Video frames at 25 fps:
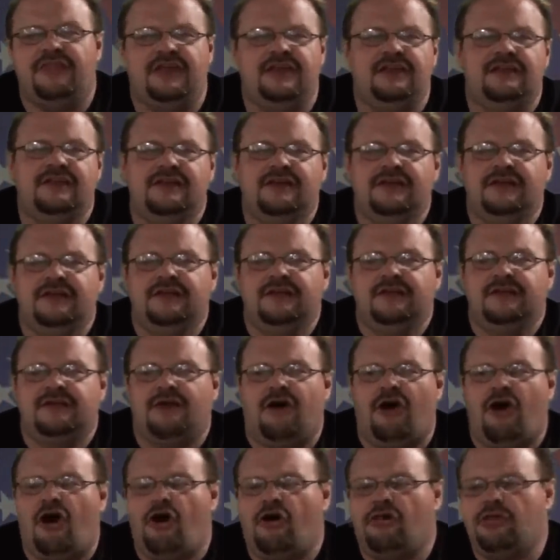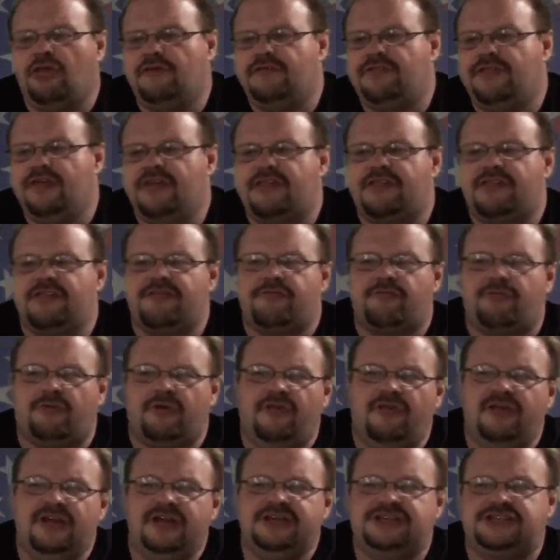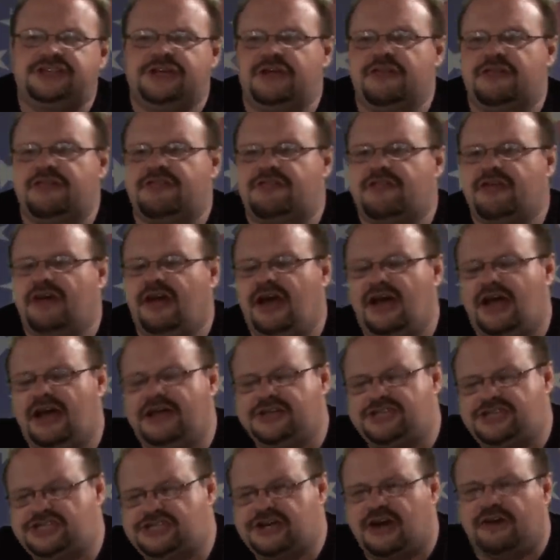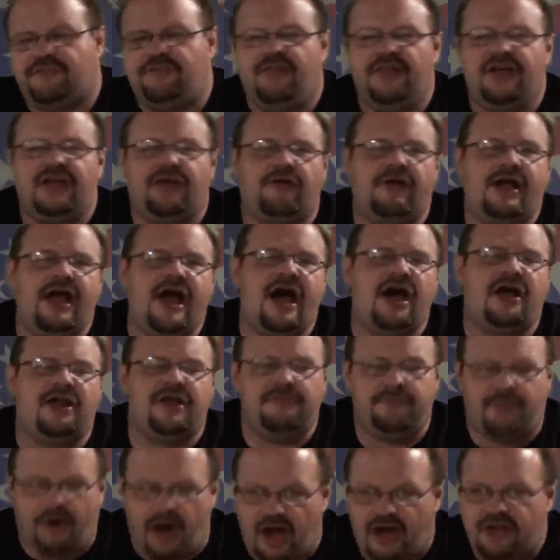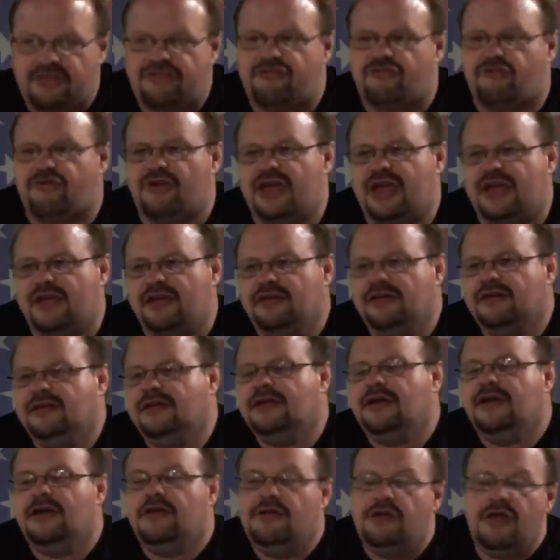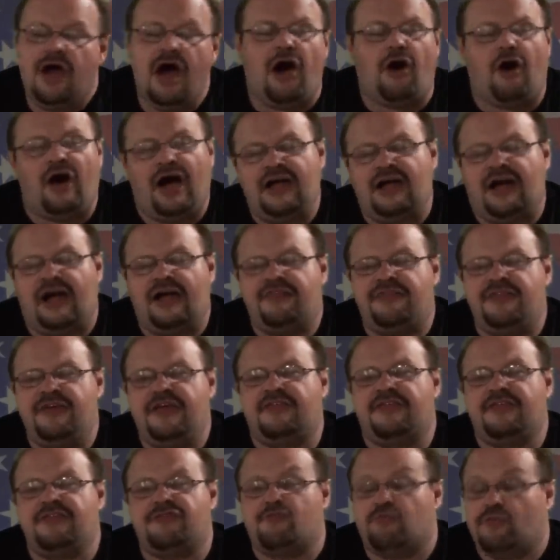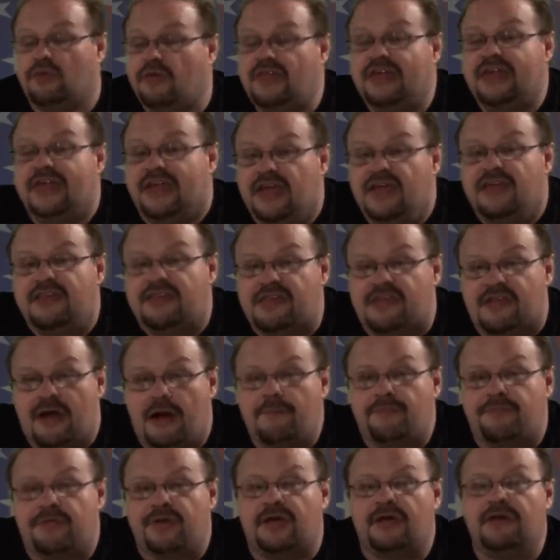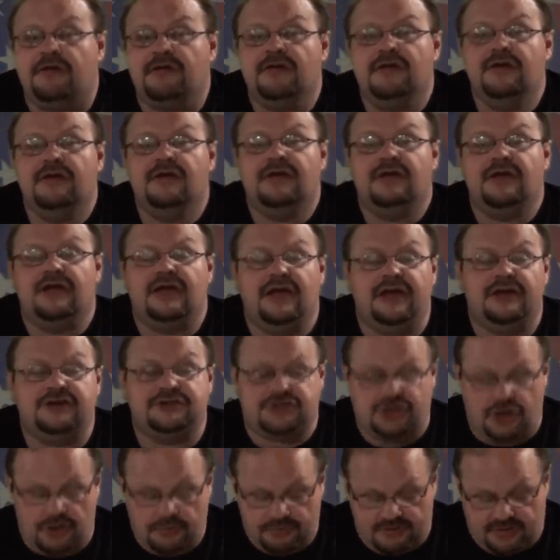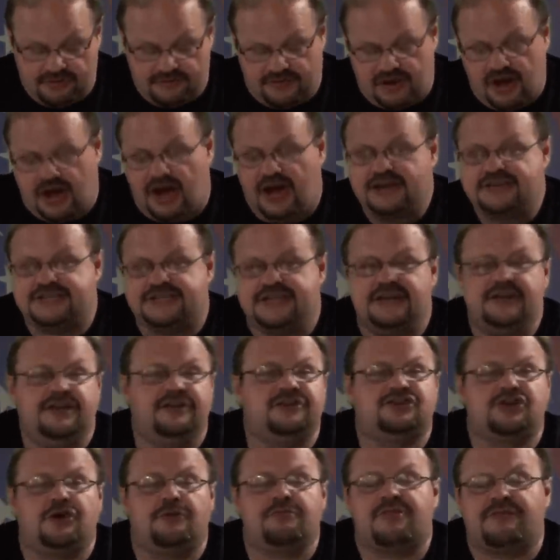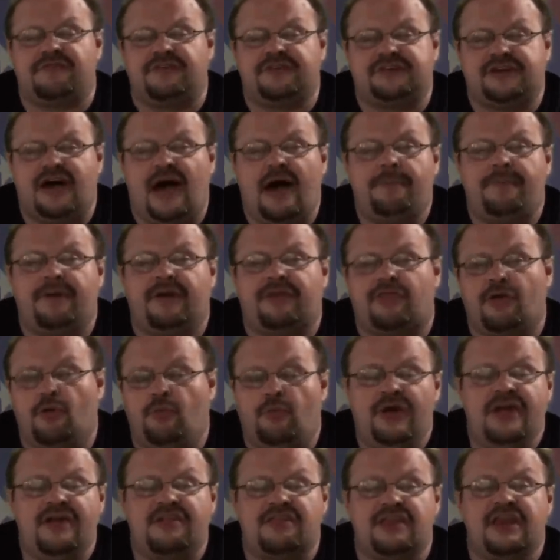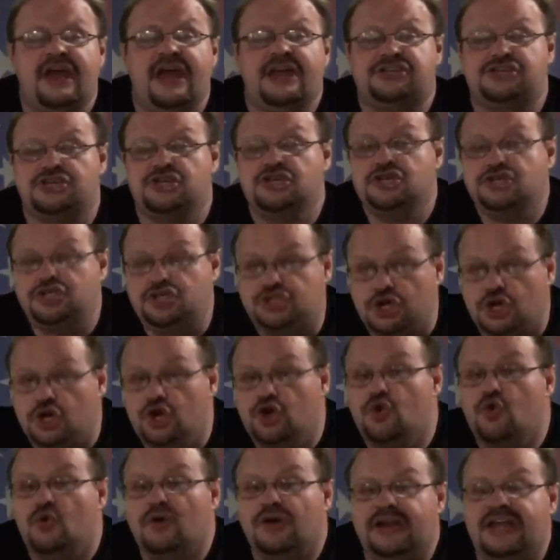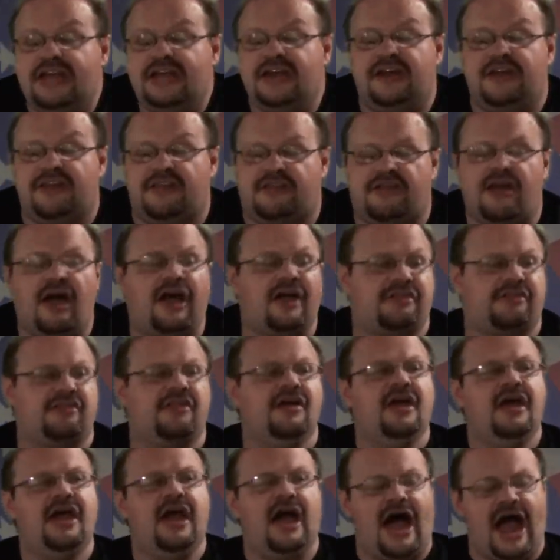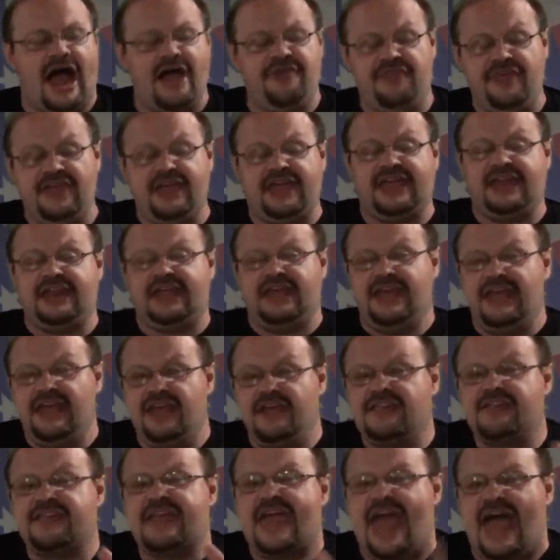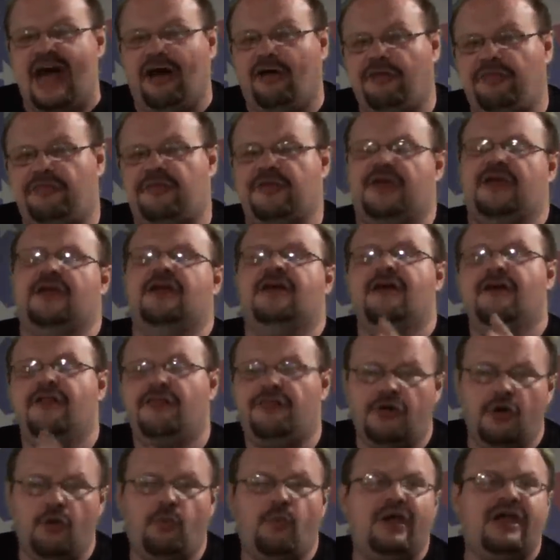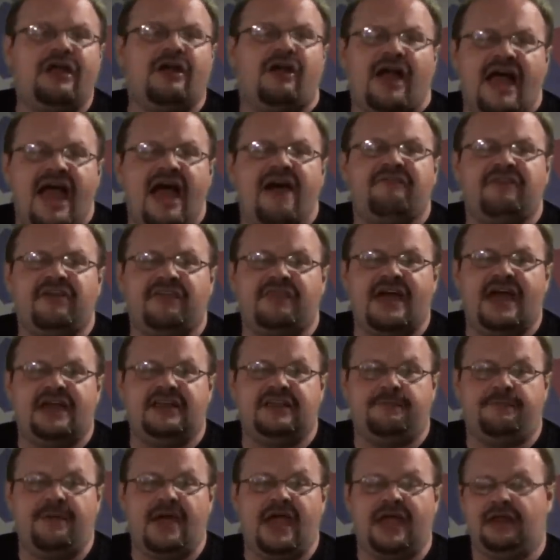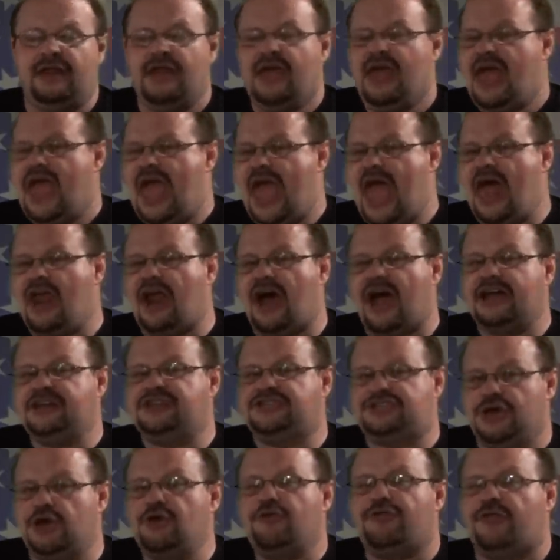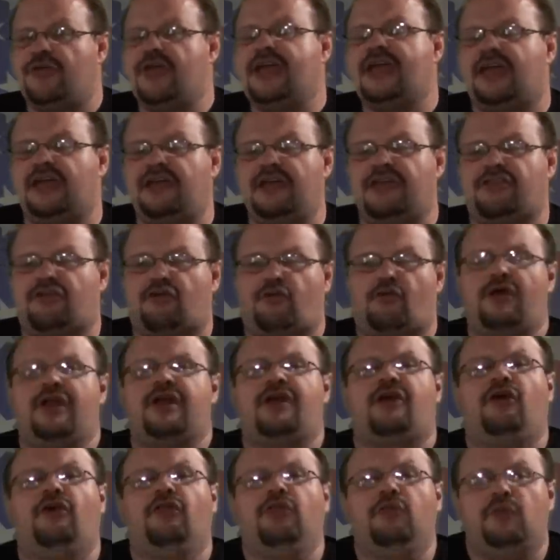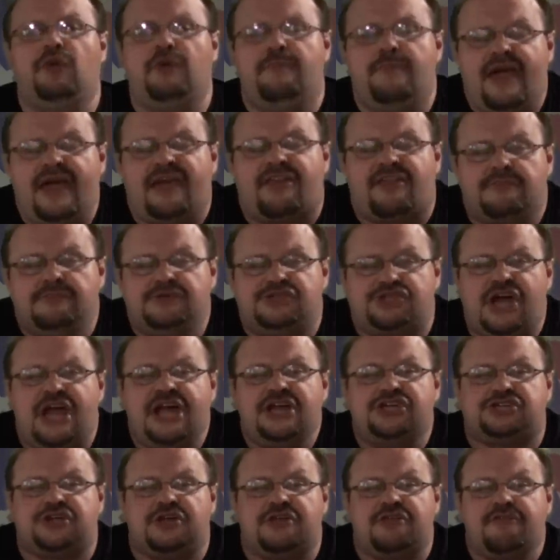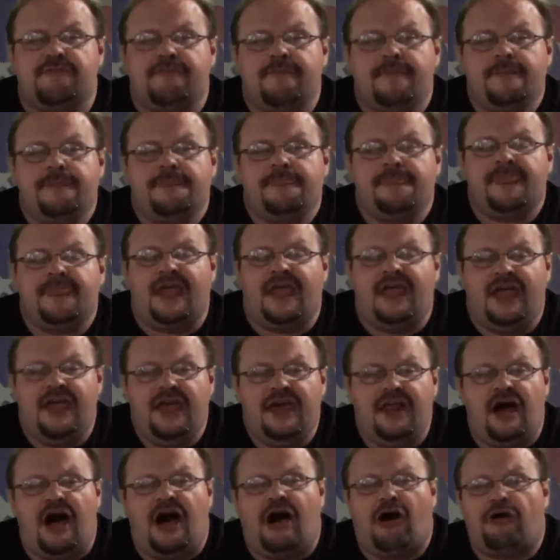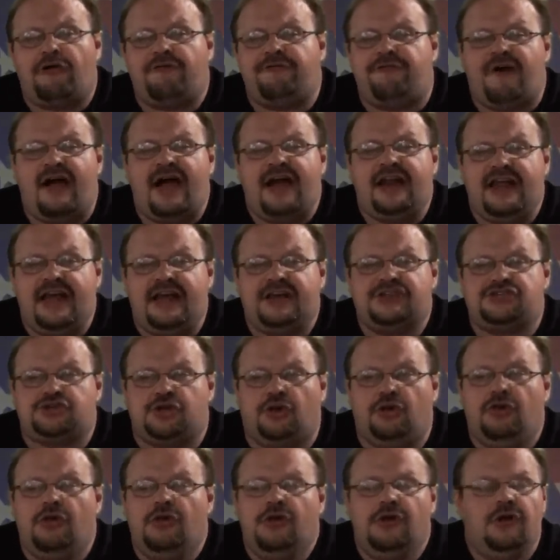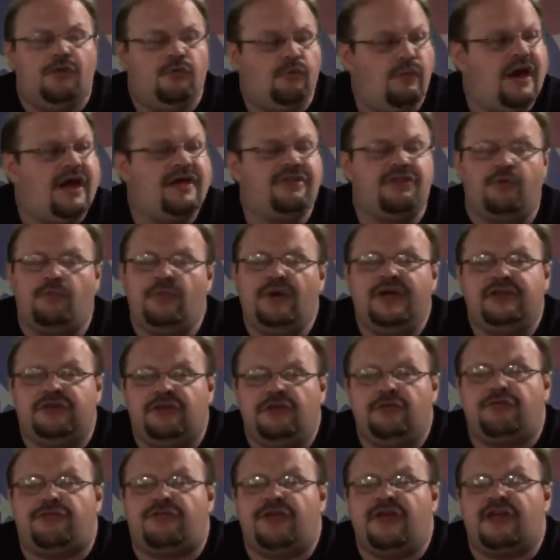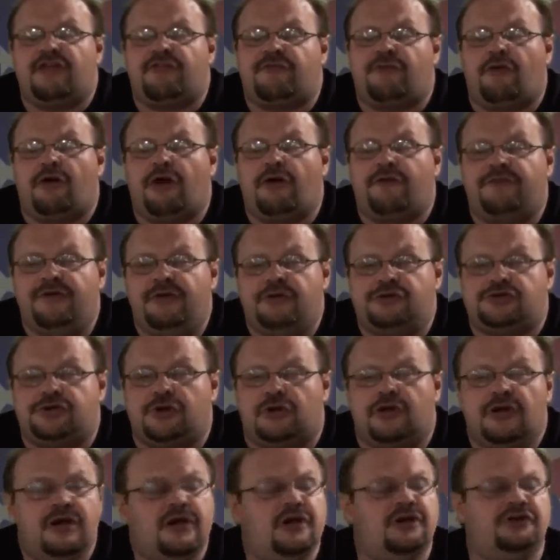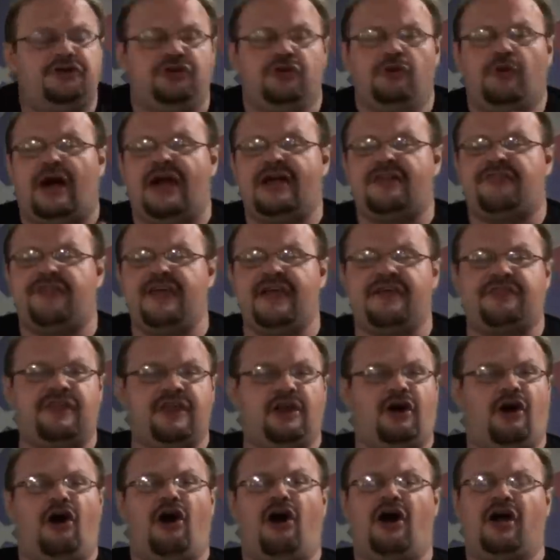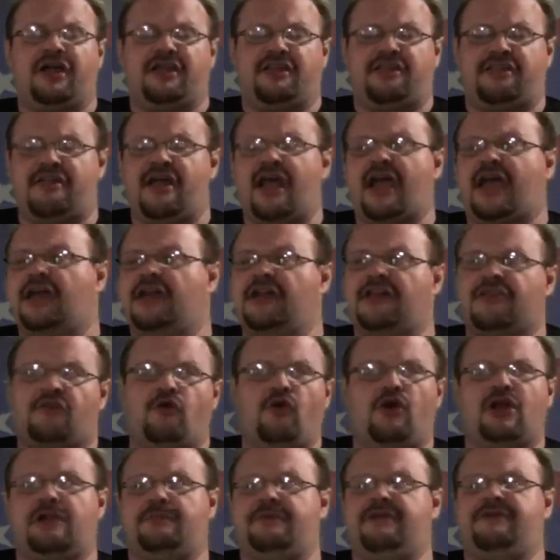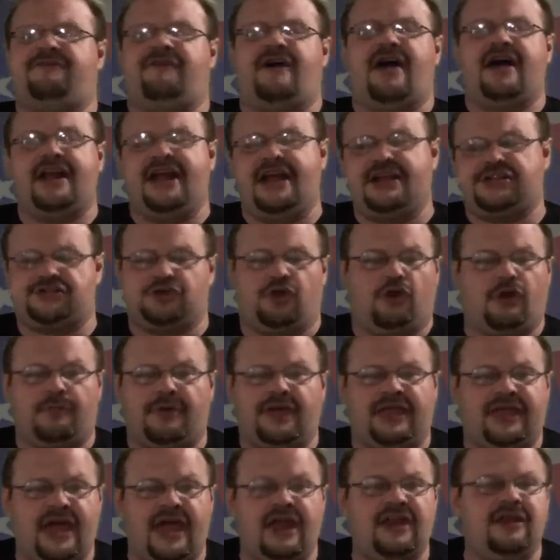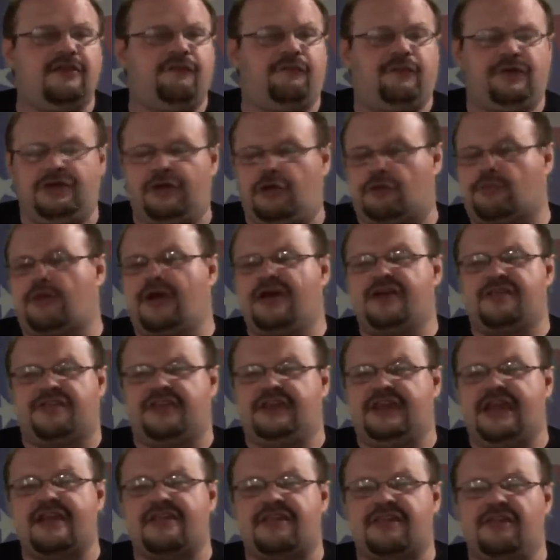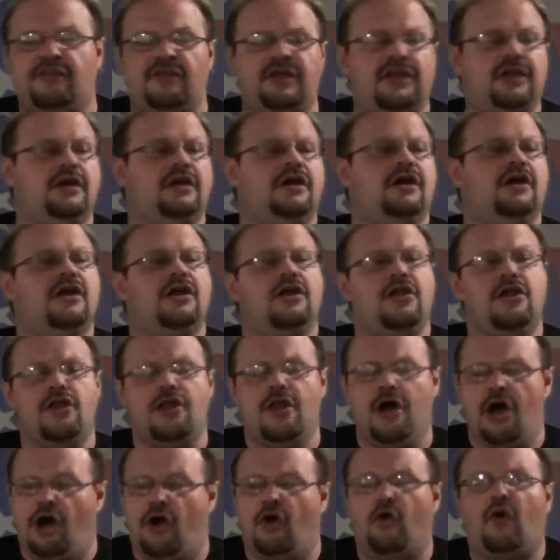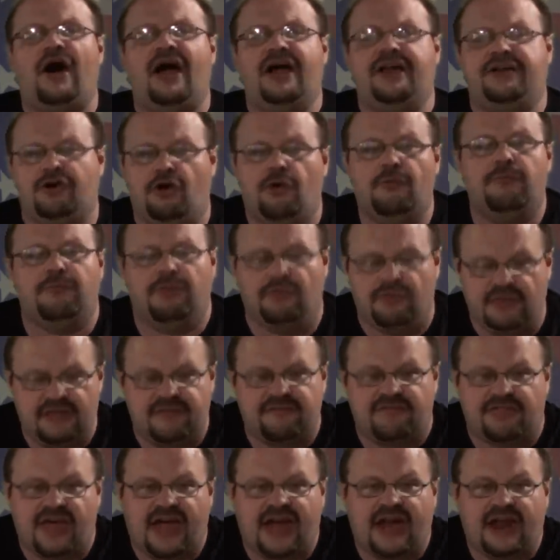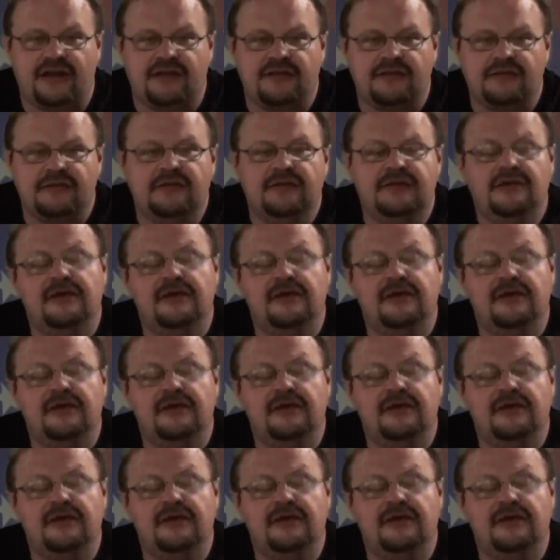That all of this is really just shuffling around and posturing? No, I think this really is something in terms of content, in terms of a topic that we as a nation do need to discuss. I think it is healthy that we are having that debate. And I do think it is critical that we make some changes in our financial way that we do things for our future. Do I think that August 2nd is going to be financial Armageddon if we don't raise the debt ceiling? No, I don't believe that.